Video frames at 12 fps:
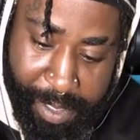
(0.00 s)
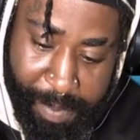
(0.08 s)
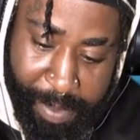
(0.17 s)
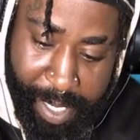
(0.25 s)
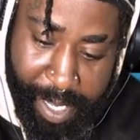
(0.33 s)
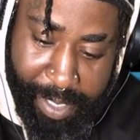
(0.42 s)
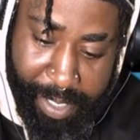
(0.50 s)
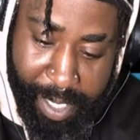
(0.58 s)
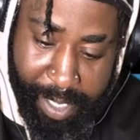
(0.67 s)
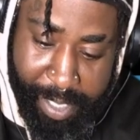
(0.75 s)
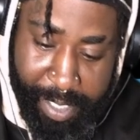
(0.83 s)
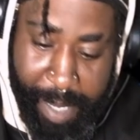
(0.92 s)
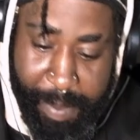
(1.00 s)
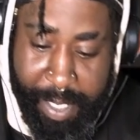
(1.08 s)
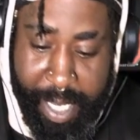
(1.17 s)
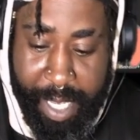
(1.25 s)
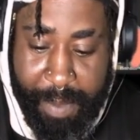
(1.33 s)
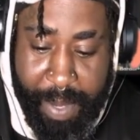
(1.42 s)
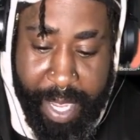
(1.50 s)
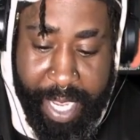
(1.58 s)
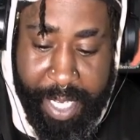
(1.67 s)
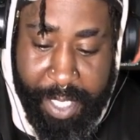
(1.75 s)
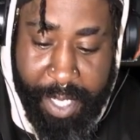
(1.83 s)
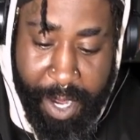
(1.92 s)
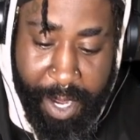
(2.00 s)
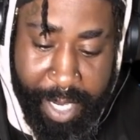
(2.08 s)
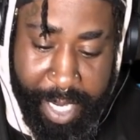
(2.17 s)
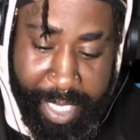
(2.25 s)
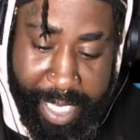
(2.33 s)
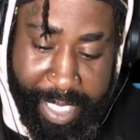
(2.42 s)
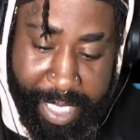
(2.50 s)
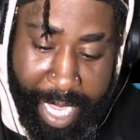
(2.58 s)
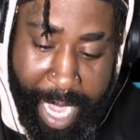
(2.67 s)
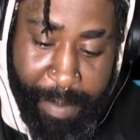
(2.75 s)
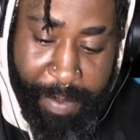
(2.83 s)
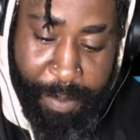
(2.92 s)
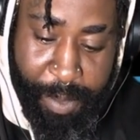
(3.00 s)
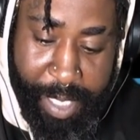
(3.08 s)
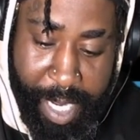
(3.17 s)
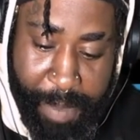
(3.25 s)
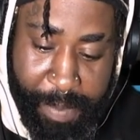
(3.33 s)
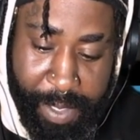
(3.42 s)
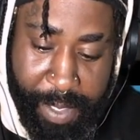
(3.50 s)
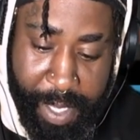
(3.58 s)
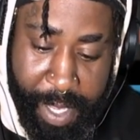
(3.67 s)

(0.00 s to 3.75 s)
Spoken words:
Split all targets. Damage taken by each target is capped 4 times